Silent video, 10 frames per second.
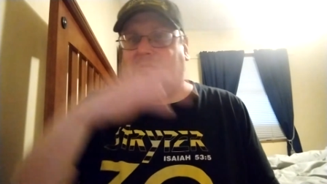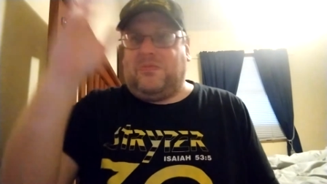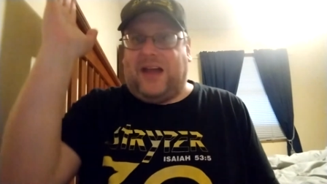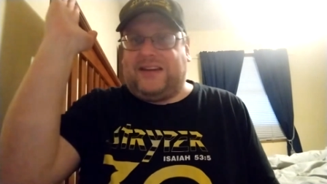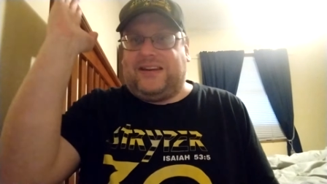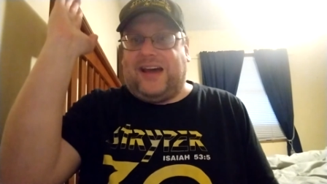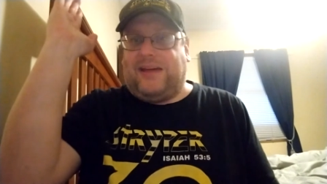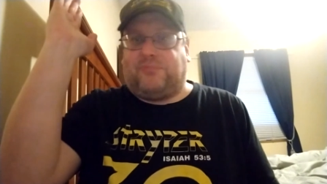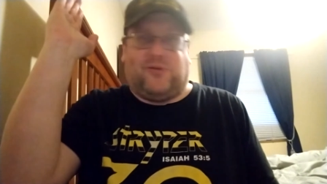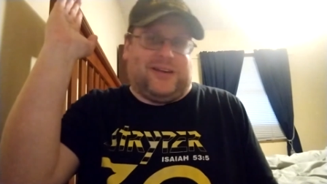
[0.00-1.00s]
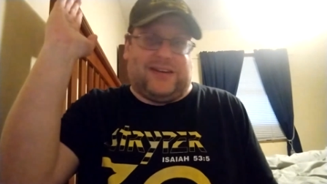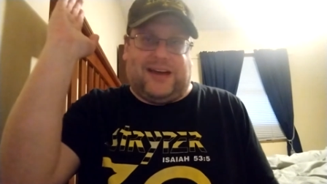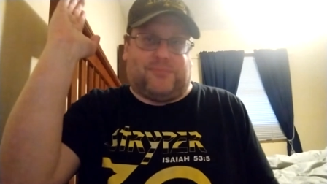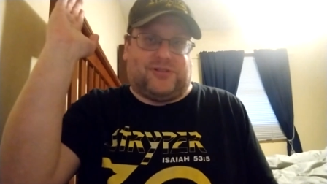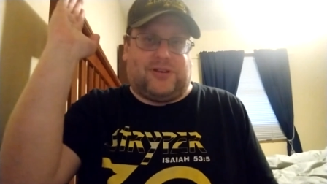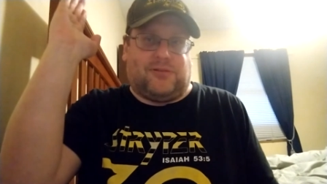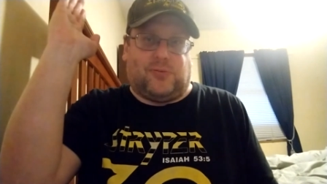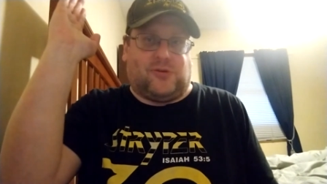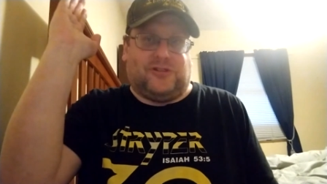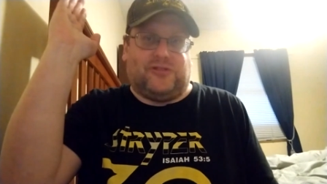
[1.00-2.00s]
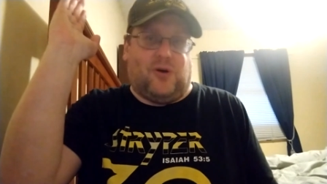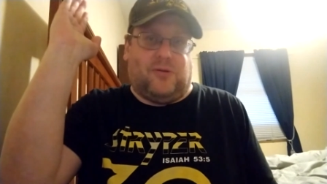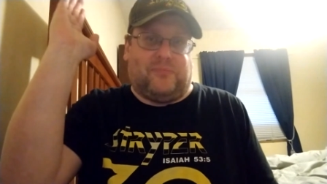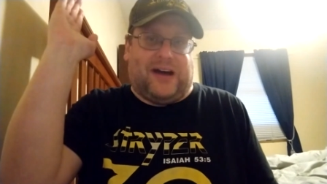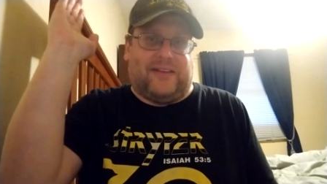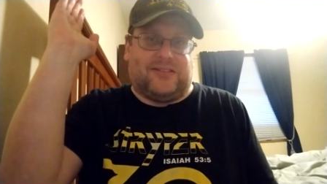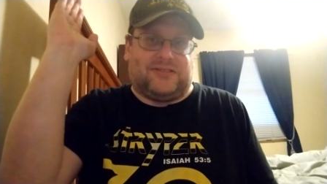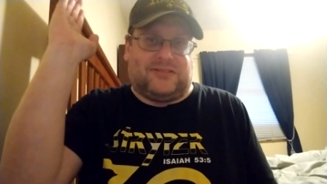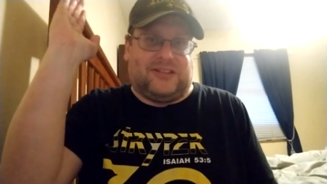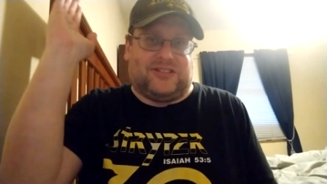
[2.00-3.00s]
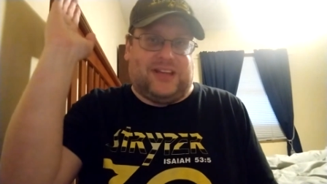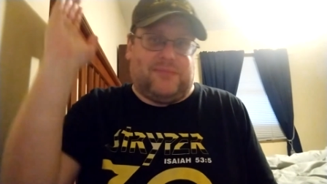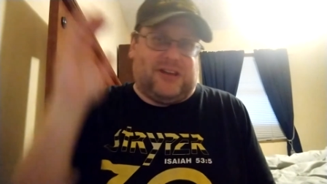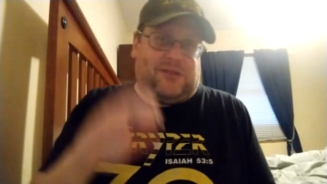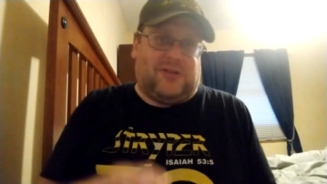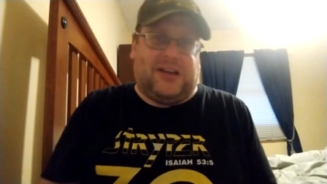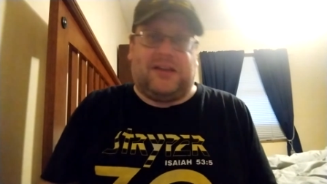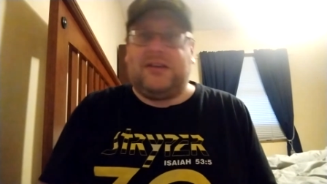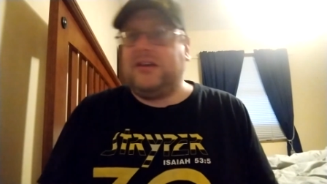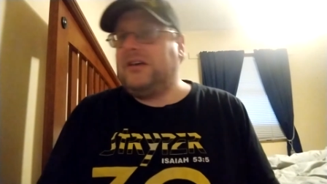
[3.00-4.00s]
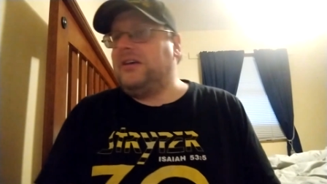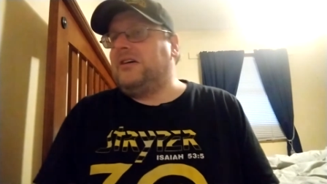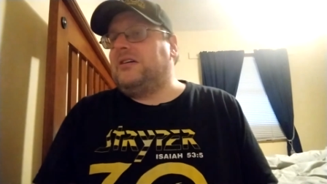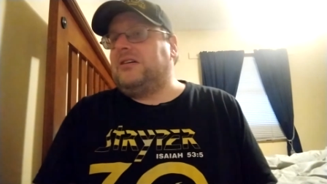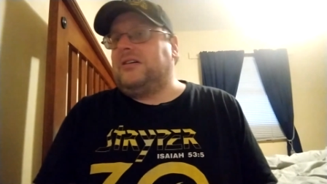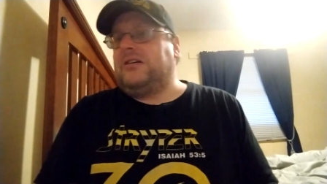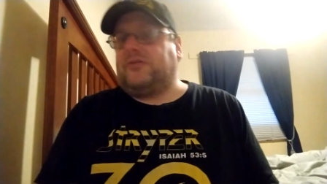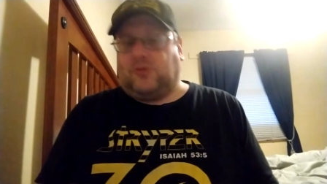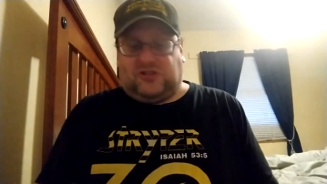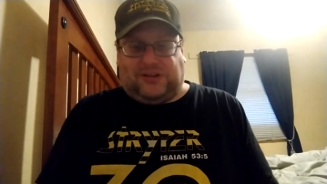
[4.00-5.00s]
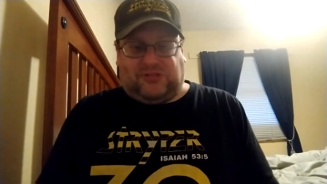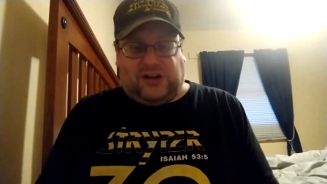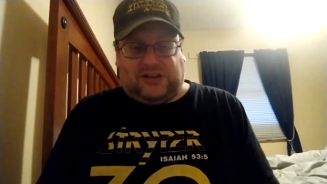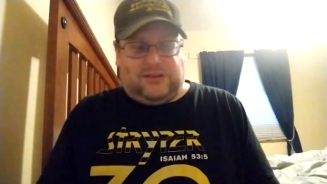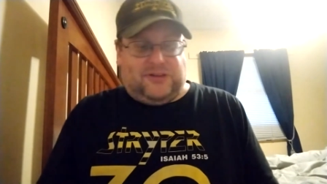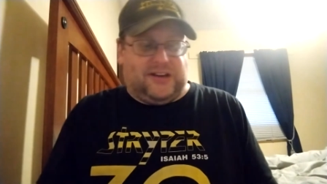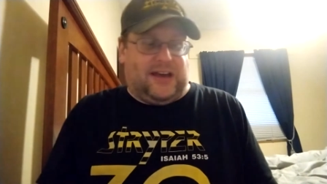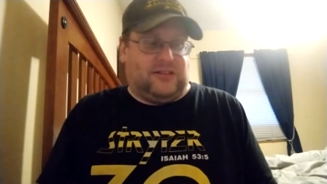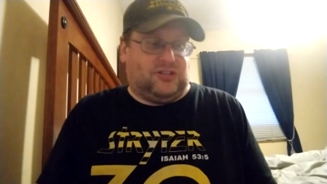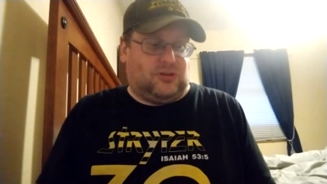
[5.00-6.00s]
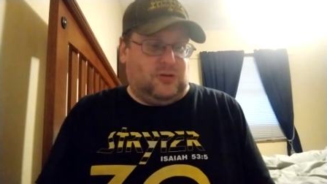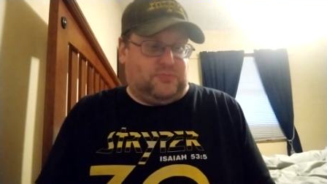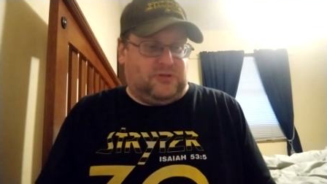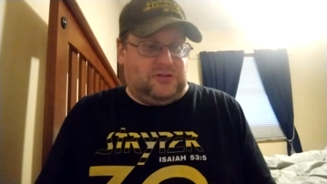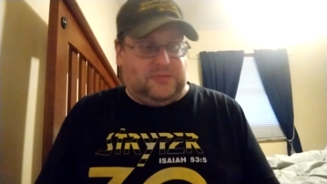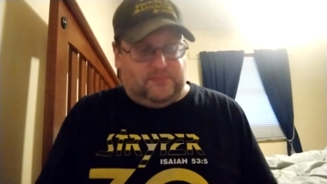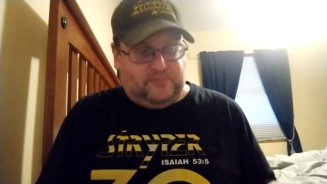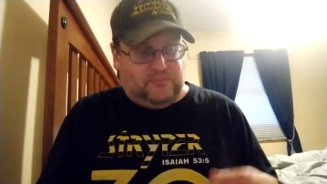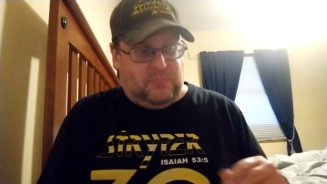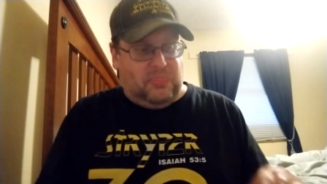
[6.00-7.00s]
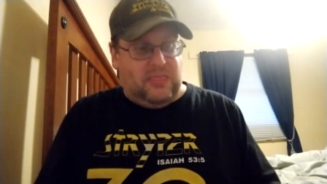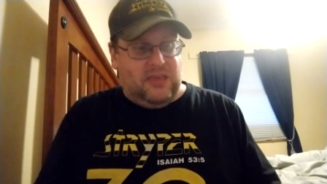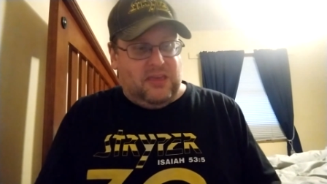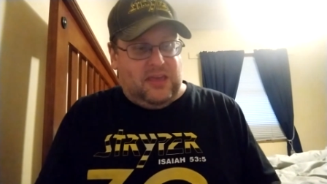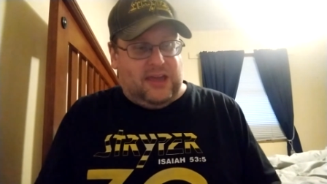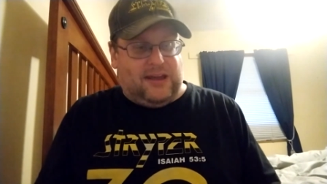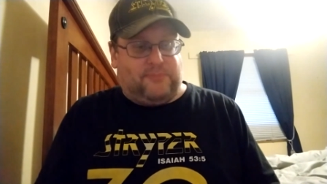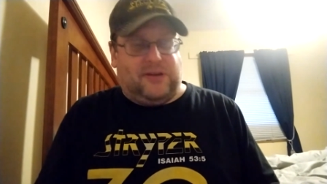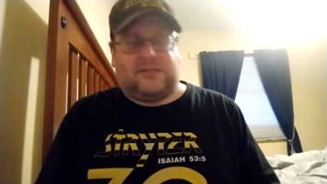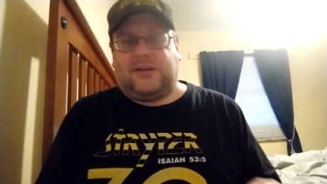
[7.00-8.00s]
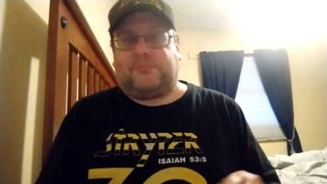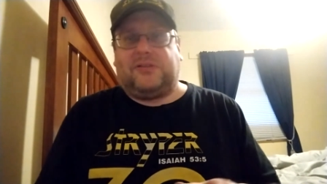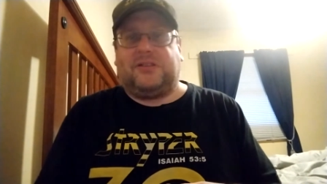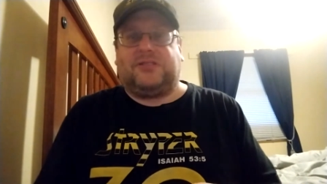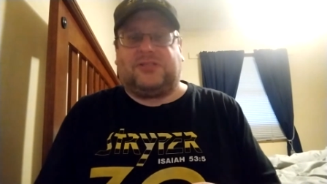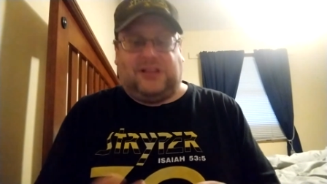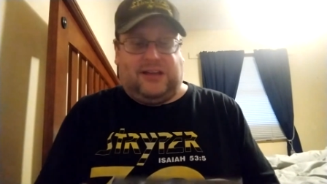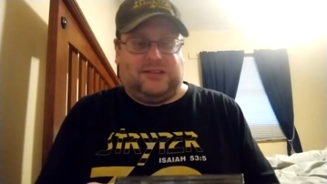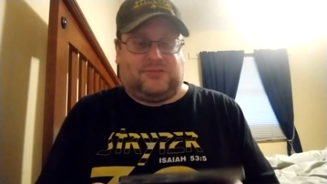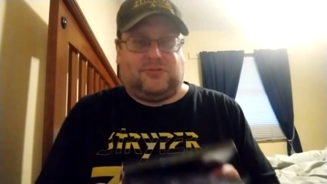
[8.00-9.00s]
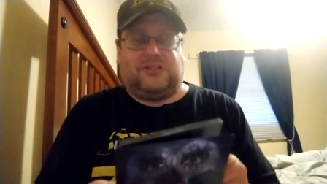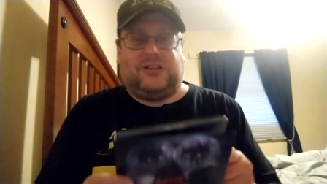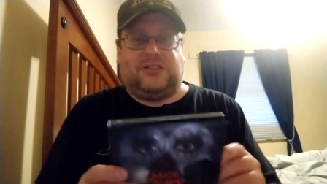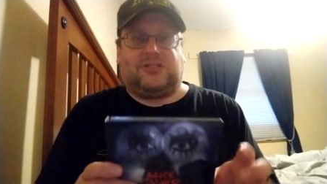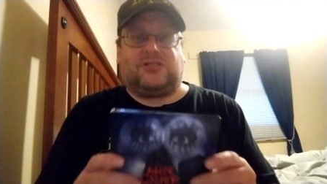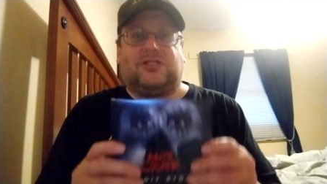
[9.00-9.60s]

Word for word: 99.9% of the world know him by this, this name anyway. Of course, I'm talking about Alice Cooper, and I picked up his latest release,